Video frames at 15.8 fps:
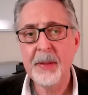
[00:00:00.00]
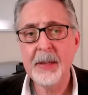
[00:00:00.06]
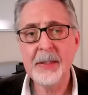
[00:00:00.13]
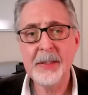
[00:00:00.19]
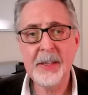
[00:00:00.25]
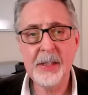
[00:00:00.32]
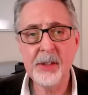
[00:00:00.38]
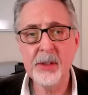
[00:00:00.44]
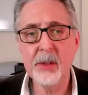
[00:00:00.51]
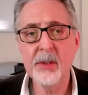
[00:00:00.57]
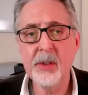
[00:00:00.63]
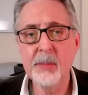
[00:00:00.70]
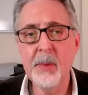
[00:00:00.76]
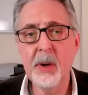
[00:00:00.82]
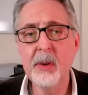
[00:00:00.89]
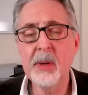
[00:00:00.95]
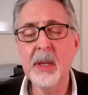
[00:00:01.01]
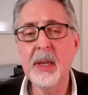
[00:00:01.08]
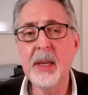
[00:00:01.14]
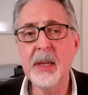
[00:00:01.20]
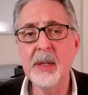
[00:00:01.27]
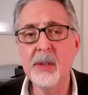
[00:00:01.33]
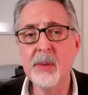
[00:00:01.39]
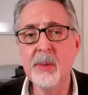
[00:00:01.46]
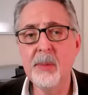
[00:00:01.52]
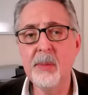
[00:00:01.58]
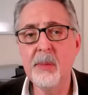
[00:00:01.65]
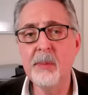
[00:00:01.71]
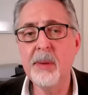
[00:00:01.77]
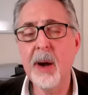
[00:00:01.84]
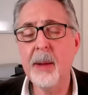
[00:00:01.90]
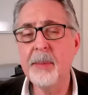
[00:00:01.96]
diesel smoke is
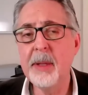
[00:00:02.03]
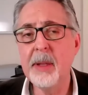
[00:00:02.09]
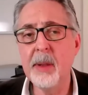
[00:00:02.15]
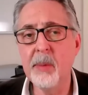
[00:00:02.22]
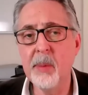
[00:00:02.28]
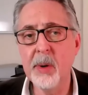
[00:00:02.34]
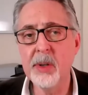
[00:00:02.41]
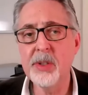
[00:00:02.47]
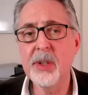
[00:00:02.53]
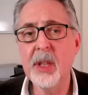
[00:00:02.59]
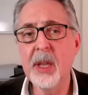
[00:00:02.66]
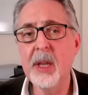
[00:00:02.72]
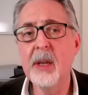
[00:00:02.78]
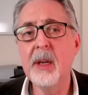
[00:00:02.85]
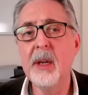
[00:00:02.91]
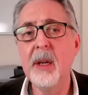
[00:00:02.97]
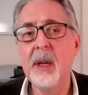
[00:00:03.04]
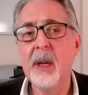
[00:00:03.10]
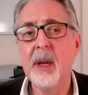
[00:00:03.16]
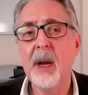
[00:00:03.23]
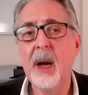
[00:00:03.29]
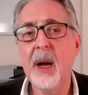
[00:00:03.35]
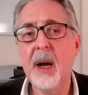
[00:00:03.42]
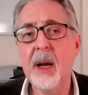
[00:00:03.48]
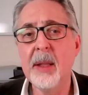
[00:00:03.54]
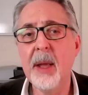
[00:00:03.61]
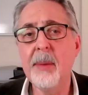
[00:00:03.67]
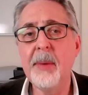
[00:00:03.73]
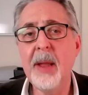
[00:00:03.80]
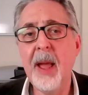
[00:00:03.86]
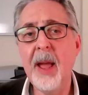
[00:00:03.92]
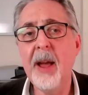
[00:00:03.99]
probably the worst thing that
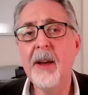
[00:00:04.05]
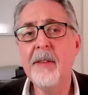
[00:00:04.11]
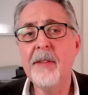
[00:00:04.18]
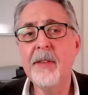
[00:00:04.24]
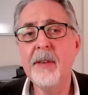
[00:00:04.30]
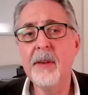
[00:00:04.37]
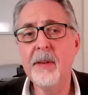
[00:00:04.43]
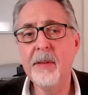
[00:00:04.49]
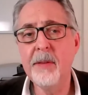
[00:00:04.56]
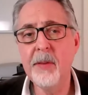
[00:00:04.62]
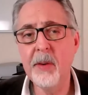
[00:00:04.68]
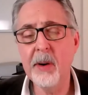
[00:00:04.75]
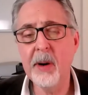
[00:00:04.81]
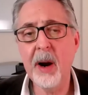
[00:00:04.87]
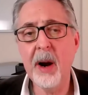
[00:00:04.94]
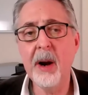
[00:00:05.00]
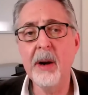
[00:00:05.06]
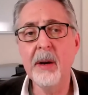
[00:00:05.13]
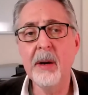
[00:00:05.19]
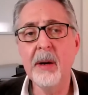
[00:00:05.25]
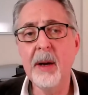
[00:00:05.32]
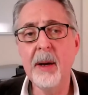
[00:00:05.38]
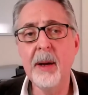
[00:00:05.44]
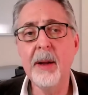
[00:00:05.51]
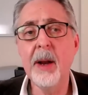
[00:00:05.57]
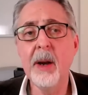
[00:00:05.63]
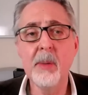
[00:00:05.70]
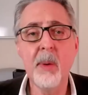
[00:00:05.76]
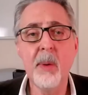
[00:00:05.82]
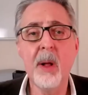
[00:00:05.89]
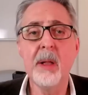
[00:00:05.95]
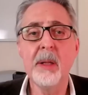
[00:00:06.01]
we have for our air
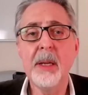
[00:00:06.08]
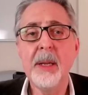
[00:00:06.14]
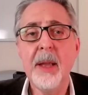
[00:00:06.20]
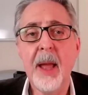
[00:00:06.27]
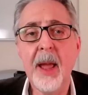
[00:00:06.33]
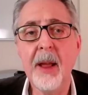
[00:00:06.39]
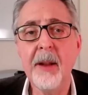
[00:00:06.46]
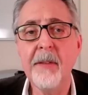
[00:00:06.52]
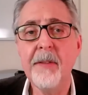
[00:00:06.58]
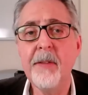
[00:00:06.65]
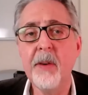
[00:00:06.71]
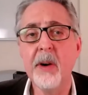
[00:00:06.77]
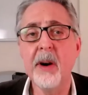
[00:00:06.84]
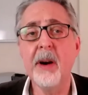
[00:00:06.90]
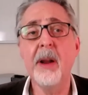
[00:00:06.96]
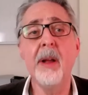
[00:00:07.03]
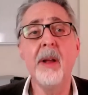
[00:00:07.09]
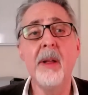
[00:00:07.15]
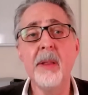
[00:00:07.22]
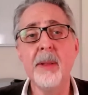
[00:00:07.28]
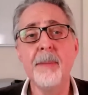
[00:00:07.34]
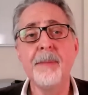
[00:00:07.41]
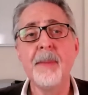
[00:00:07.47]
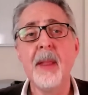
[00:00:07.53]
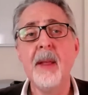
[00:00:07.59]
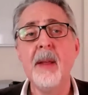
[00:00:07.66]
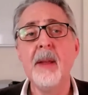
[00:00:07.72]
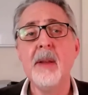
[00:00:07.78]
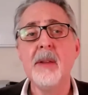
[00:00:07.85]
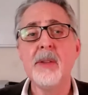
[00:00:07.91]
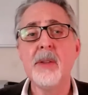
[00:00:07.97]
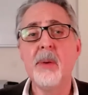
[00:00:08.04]
quality and for our health.
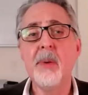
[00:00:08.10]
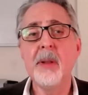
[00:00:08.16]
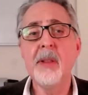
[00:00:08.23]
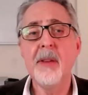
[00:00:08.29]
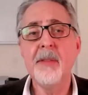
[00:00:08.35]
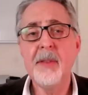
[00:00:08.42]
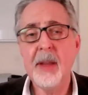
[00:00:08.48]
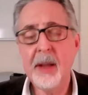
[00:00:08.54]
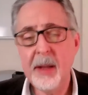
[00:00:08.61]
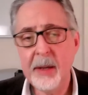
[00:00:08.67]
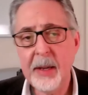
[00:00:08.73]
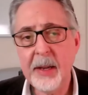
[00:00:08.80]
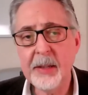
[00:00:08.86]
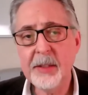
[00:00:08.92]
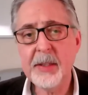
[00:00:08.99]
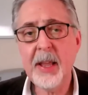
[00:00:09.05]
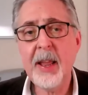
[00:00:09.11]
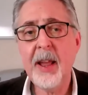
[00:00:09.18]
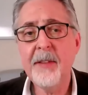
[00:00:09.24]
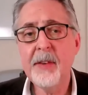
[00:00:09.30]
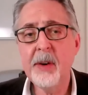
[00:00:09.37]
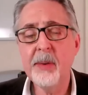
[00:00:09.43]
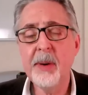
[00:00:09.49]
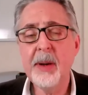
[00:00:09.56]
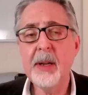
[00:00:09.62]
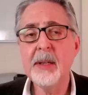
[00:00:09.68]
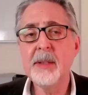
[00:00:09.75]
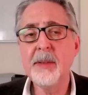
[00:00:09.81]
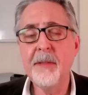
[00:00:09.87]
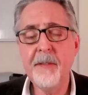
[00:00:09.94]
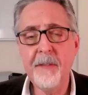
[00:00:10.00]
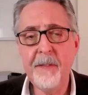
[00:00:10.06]
So what they've done is they have created
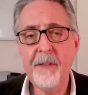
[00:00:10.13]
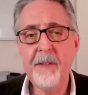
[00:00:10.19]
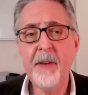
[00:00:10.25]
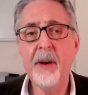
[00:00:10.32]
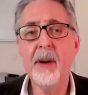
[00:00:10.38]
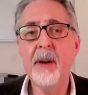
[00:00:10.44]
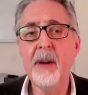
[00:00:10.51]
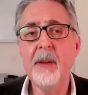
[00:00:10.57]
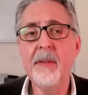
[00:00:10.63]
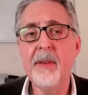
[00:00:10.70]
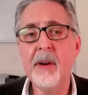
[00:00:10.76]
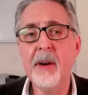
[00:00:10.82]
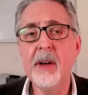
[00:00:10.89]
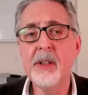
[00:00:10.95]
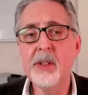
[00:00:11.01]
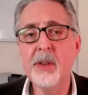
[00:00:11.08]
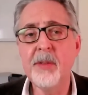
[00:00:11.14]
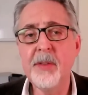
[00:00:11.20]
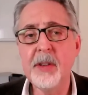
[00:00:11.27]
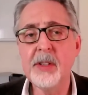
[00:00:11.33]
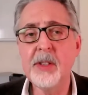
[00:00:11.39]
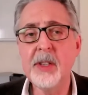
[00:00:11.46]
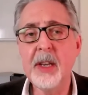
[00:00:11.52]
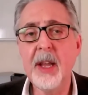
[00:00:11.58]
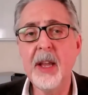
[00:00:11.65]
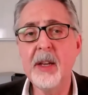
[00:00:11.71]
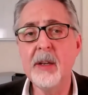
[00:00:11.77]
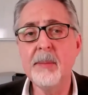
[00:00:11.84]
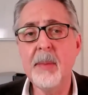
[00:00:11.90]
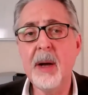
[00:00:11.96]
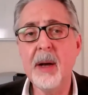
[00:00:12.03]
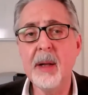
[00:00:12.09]
some very, very sophisticated
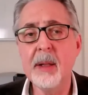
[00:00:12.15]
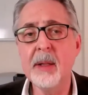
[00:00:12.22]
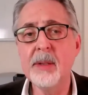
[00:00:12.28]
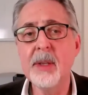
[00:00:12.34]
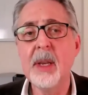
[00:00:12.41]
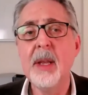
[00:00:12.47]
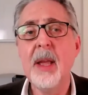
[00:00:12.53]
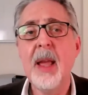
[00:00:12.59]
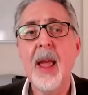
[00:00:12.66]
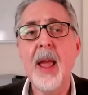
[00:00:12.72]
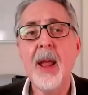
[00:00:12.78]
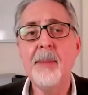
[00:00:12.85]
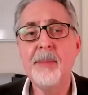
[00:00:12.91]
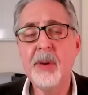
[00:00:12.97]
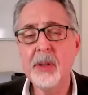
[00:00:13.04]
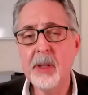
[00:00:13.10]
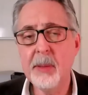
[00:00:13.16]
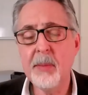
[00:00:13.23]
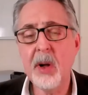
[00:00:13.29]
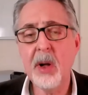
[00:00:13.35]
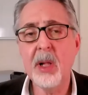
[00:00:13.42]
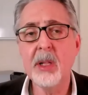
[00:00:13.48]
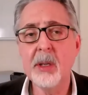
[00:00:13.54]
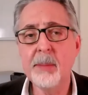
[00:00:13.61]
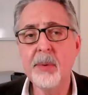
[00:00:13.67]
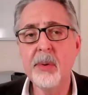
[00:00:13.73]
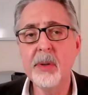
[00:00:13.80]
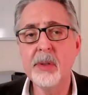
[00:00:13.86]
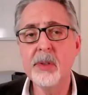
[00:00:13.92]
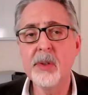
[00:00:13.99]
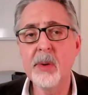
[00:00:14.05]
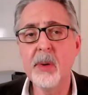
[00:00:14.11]
models and put them all in a
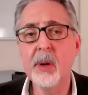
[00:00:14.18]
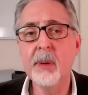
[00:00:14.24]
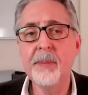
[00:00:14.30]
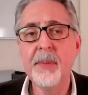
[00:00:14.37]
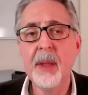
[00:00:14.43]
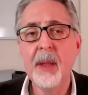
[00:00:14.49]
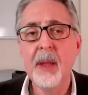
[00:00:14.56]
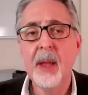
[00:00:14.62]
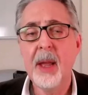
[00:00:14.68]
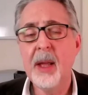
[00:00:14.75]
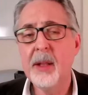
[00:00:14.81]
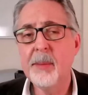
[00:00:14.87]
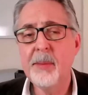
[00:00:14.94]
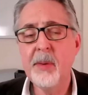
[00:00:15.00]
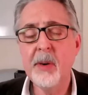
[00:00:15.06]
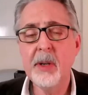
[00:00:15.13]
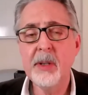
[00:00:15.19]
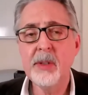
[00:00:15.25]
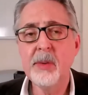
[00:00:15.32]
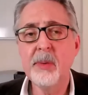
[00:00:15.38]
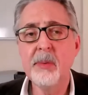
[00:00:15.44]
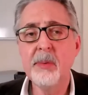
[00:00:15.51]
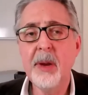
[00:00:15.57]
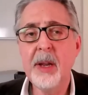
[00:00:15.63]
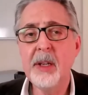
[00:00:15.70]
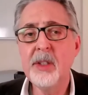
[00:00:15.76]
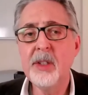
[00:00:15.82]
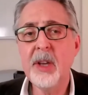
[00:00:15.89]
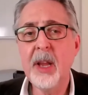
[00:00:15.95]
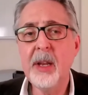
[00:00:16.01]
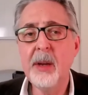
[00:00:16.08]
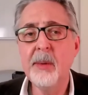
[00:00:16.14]
point score. And the points range
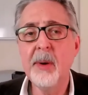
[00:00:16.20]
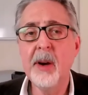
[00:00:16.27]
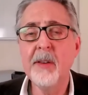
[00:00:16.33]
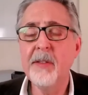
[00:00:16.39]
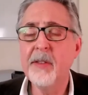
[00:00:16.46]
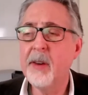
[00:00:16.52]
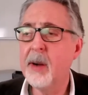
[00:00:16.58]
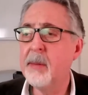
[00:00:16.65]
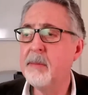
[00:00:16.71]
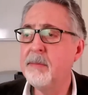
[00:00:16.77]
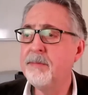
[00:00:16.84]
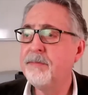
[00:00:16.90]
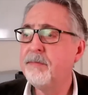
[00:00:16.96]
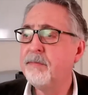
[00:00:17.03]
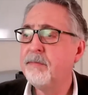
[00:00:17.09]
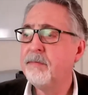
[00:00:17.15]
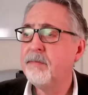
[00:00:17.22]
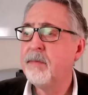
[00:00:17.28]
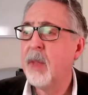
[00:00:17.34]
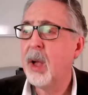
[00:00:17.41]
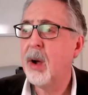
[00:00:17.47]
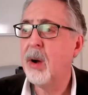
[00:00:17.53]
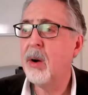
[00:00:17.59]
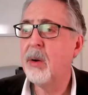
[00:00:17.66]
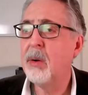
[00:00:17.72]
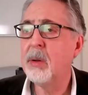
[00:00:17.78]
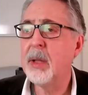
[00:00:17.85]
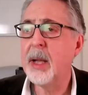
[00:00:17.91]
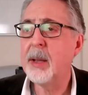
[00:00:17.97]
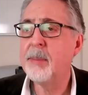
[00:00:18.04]
anywhere from, like